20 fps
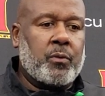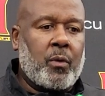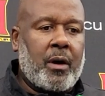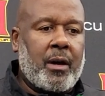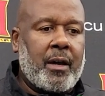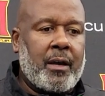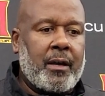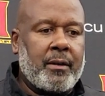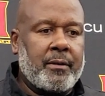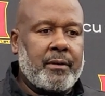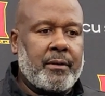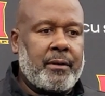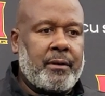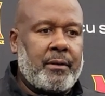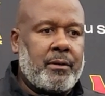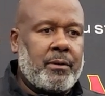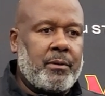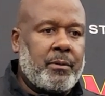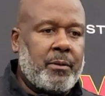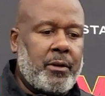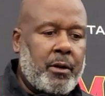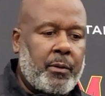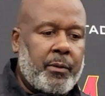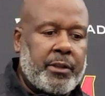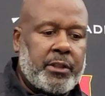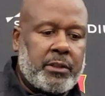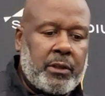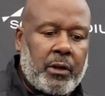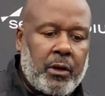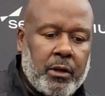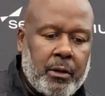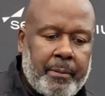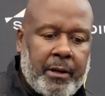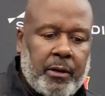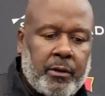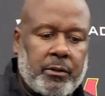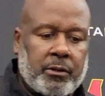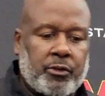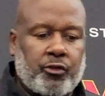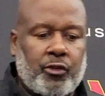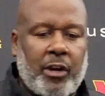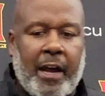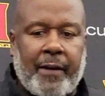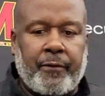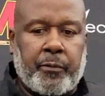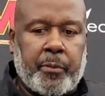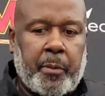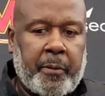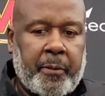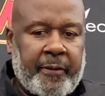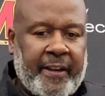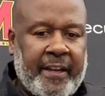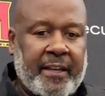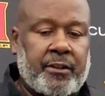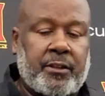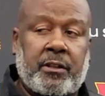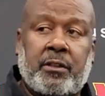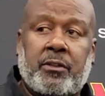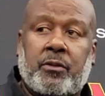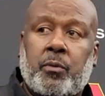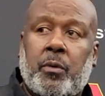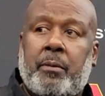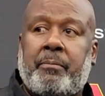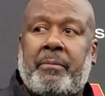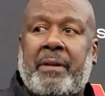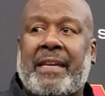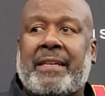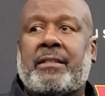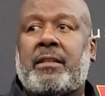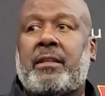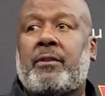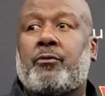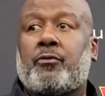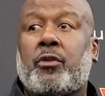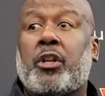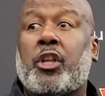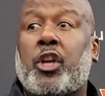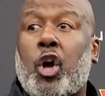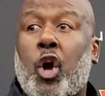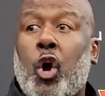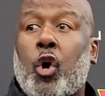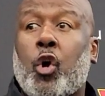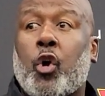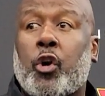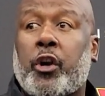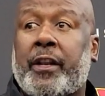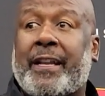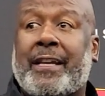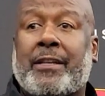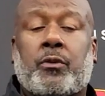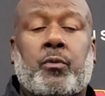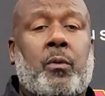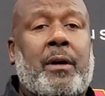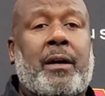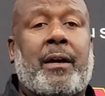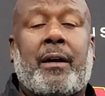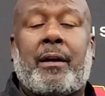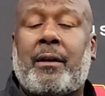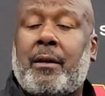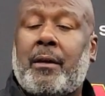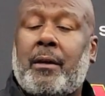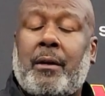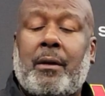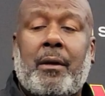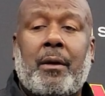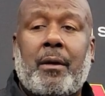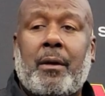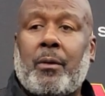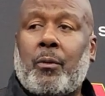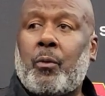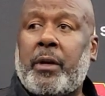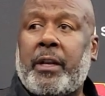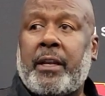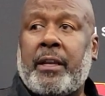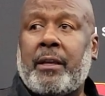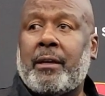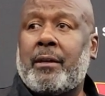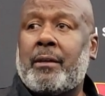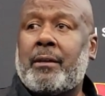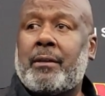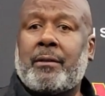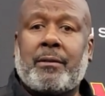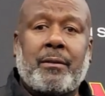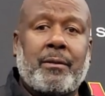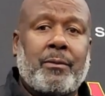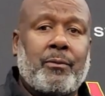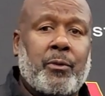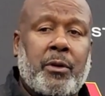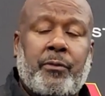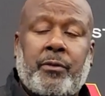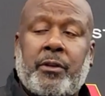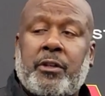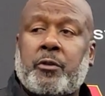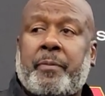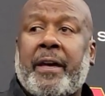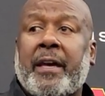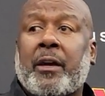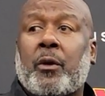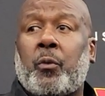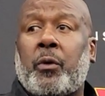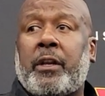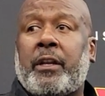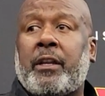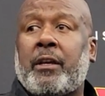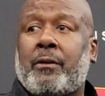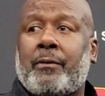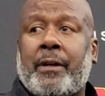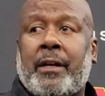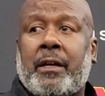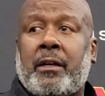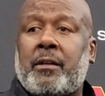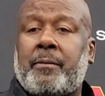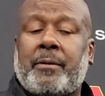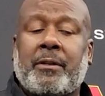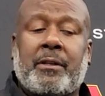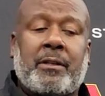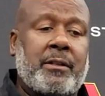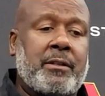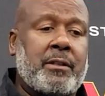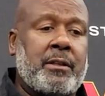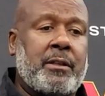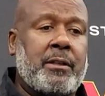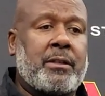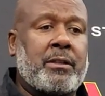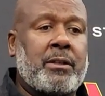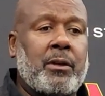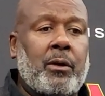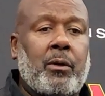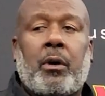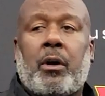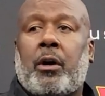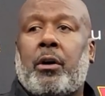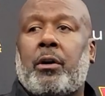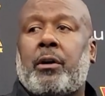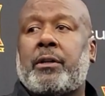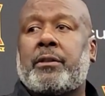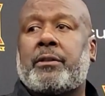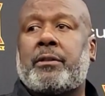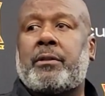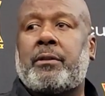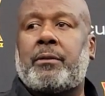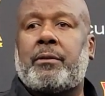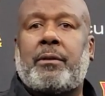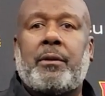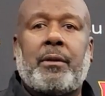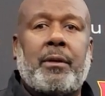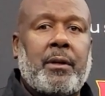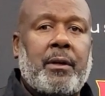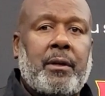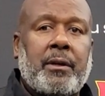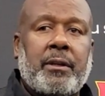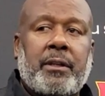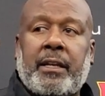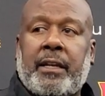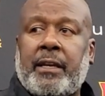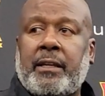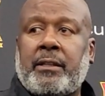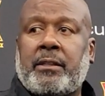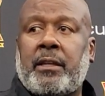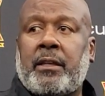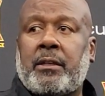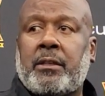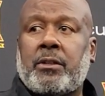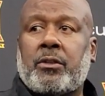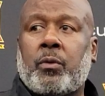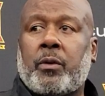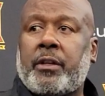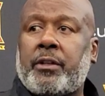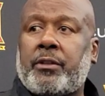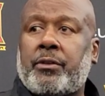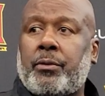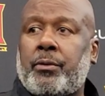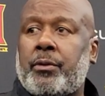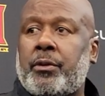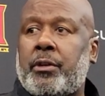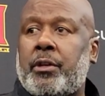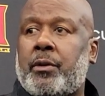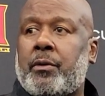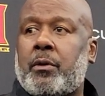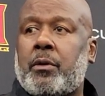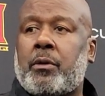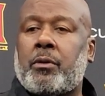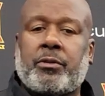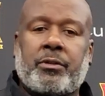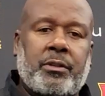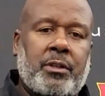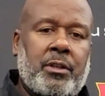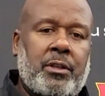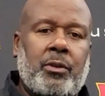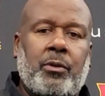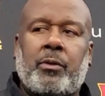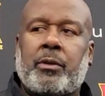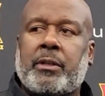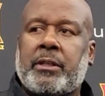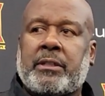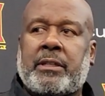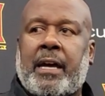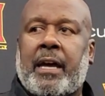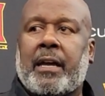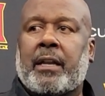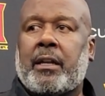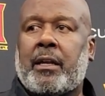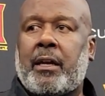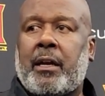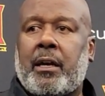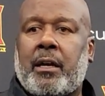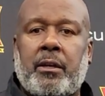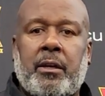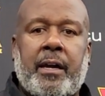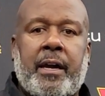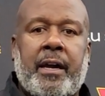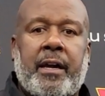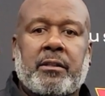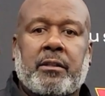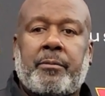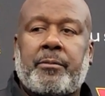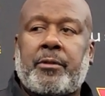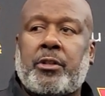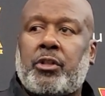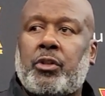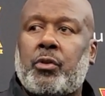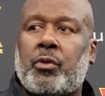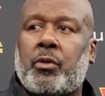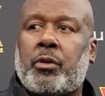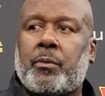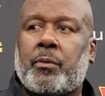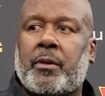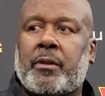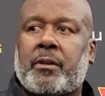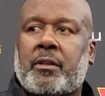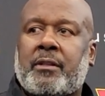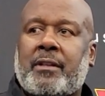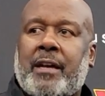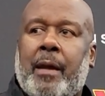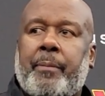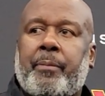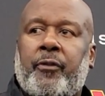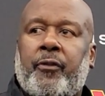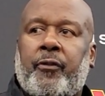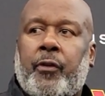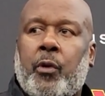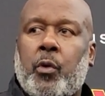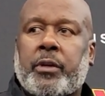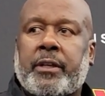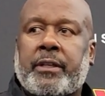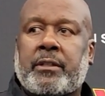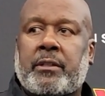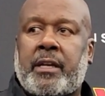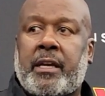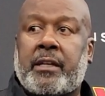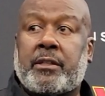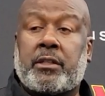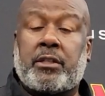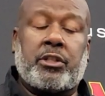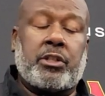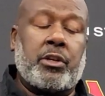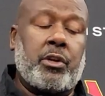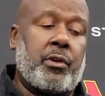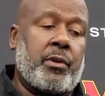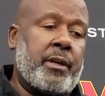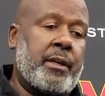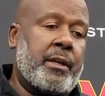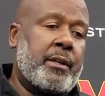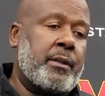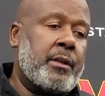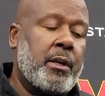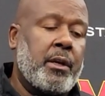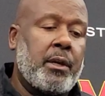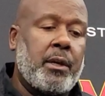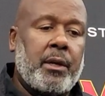why, you know, we always talk about striving for perfection is what makes it really hard, and that's why winning is, we respect winning around here, because it is so hard to get 18 to 22-year-olds to do it exactly how you ask them to do it with the type of focus necessary. And